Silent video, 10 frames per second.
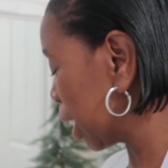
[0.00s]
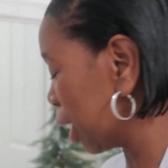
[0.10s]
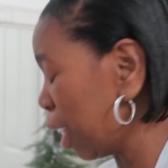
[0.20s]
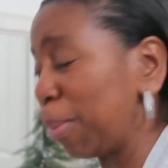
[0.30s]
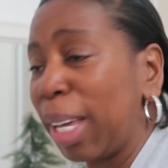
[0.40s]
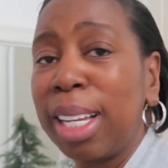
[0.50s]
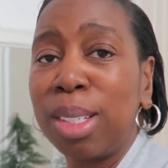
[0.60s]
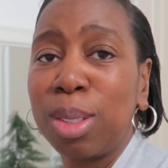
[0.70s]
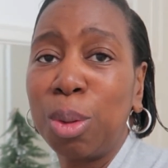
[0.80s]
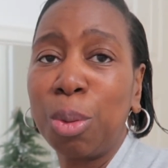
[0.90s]
that sleep
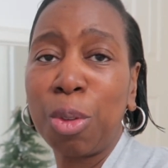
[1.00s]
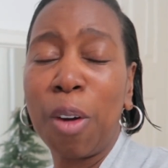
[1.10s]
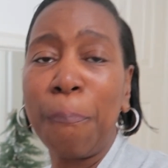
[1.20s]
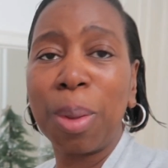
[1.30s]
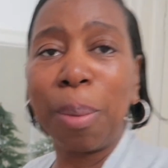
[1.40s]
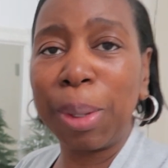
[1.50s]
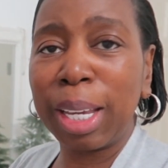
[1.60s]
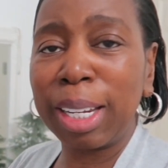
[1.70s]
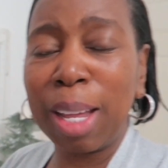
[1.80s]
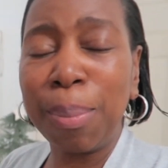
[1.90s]
candle from
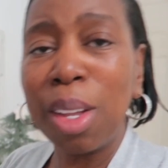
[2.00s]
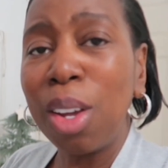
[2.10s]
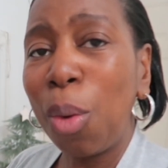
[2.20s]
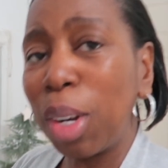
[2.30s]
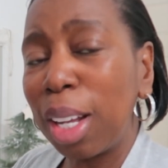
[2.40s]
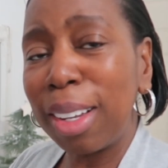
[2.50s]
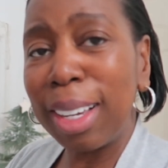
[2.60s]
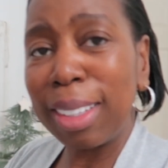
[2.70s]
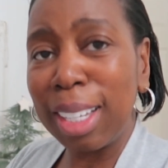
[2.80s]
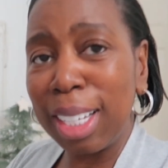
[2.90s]
B&M. When I
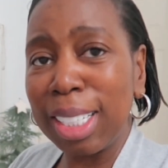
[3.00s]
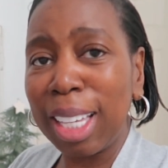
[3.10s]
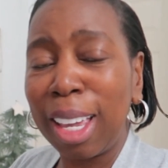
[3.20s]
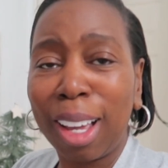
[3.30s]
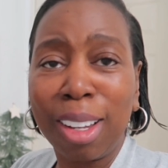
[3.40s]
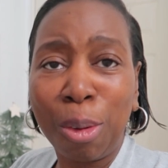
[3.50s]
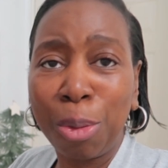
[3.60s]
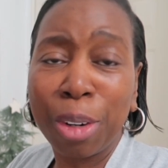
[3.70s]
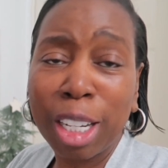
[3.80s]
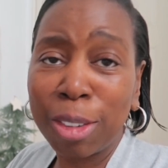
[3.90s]
light this, it kind
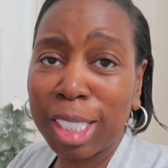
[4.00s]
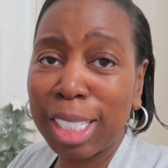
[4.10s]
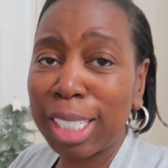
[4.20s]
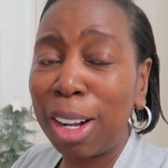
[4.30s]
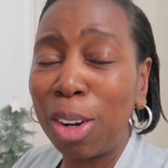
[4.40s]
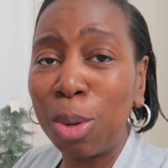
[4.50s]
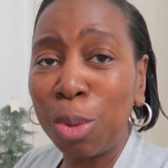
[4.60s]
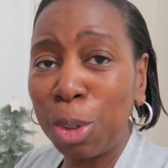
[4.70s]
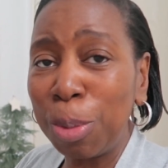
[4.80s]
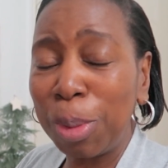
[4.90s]
of fragrances the
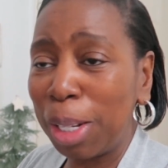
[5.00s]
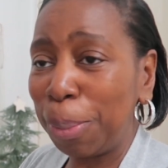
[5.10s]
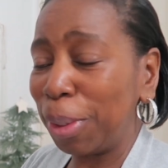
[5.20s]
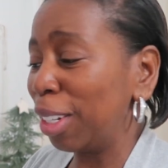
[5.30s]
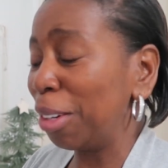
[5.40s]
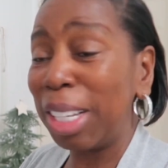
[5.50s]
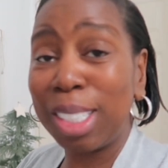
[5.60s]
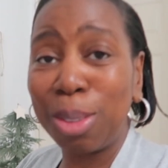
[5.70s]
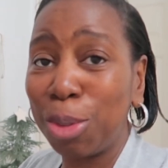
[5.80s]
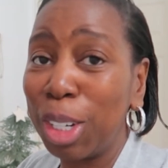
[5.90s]
whole room up. You know,
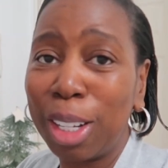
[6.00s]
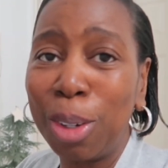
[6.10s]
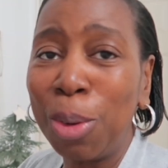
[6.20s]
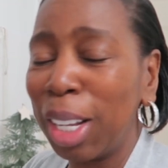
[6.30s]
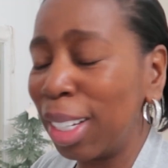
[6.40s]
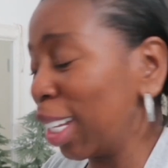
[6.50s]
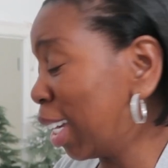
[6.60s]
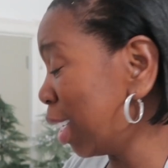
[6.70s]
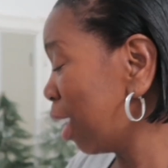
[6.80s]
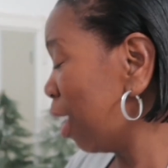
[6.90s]
that's really all I
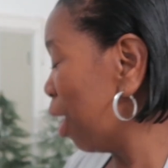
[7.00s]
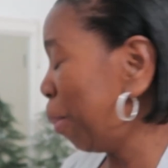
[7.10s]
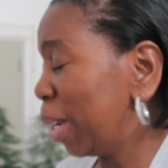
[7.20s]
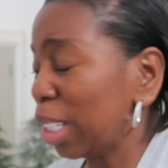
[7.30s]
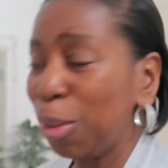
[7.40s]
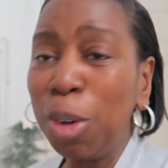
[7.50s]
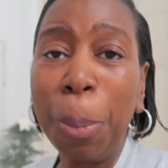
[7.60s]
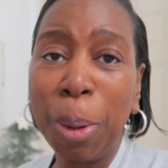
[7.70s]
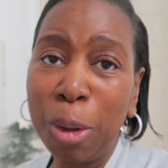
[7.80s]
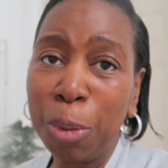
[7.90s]
need. Plus I've
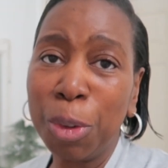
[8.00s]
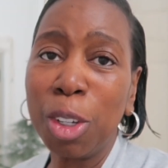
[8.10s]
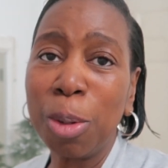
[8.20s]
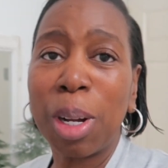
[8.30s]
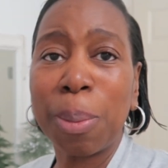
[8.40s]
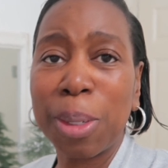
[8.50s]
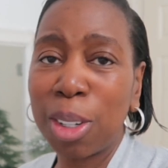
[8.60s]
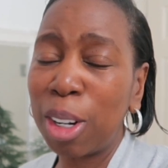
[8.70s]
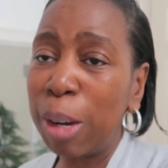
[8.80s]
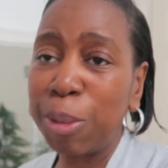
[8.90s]
got perfume,
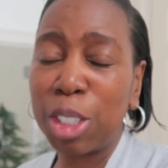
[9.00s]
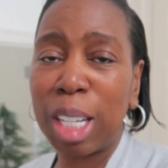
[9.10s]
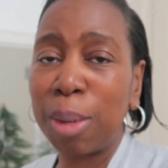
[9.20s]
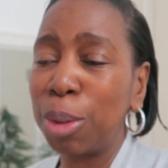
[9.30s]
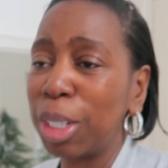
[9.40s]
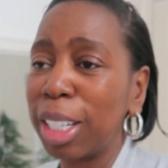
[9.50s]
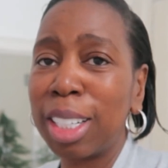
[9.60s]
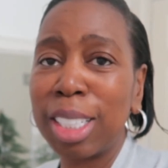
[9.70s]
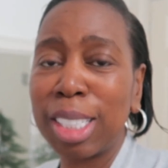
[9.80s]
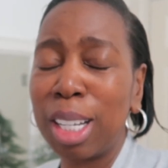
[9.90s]
hubby's got aftershave and all that
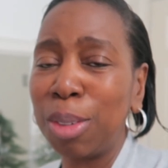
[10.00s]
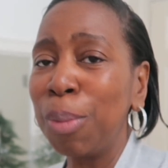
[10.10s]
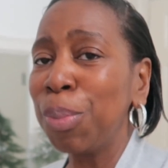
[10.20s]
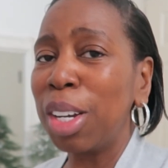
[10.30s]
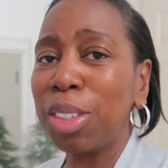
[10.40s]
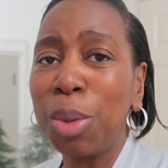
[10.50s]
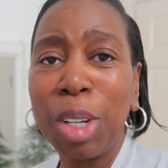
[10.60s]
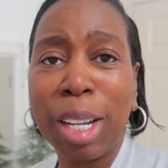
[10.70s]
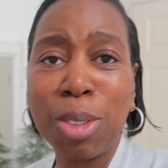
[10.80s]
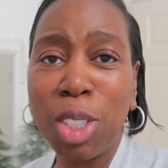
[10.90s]
kind of stuff. Don't
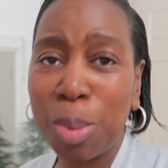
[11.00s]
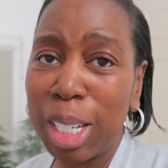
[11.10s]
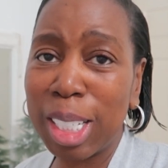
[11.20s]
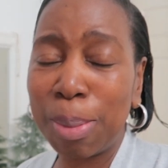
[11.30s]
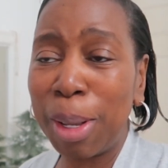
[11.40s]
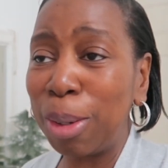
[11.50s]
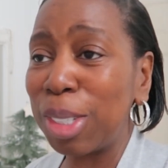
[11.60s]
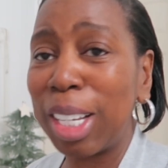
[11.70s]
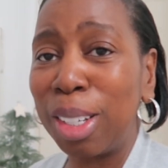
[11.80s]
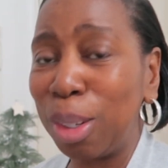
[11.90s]
want to have too many
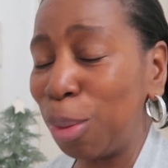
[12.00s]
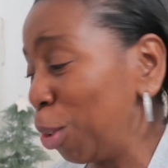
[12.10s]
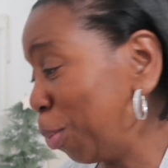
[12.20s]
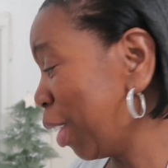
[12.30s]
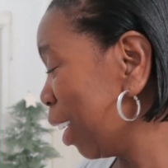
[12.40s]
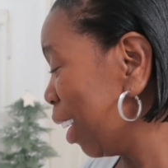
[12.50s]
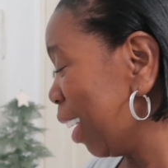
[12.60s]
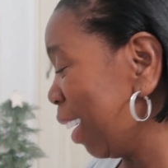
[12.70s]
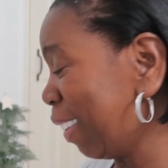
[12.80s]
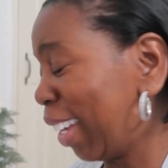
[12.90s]
smells in the room.
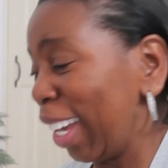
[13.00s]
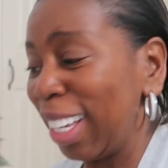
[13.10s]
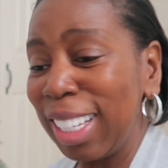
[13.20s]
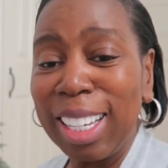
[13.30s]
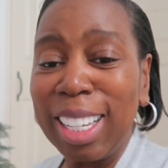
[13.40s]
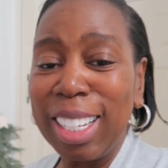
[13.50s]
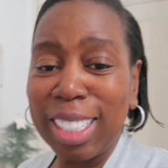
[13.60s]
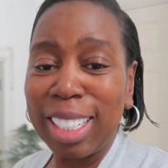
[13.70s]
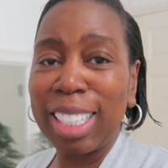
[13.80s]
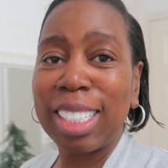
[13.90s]
Okay,
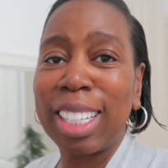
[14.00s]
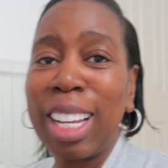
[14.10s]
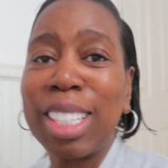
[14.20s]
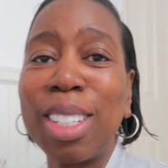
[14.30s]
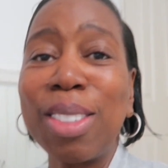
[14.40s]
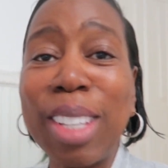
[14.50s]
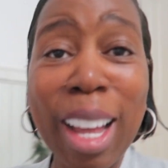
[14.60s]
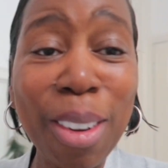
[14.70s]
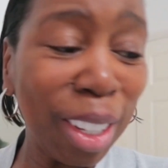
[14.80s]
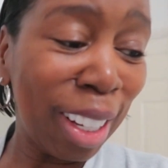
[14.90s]
so that's that. So
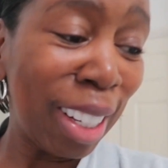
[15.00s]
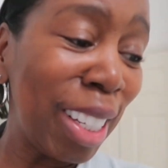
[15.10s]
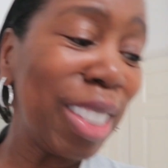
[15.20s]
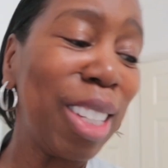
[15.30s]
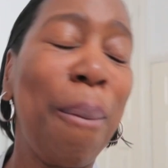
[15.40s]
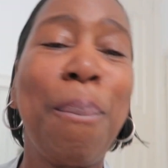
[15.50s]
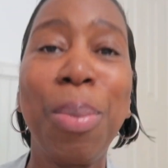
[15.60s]
now guys,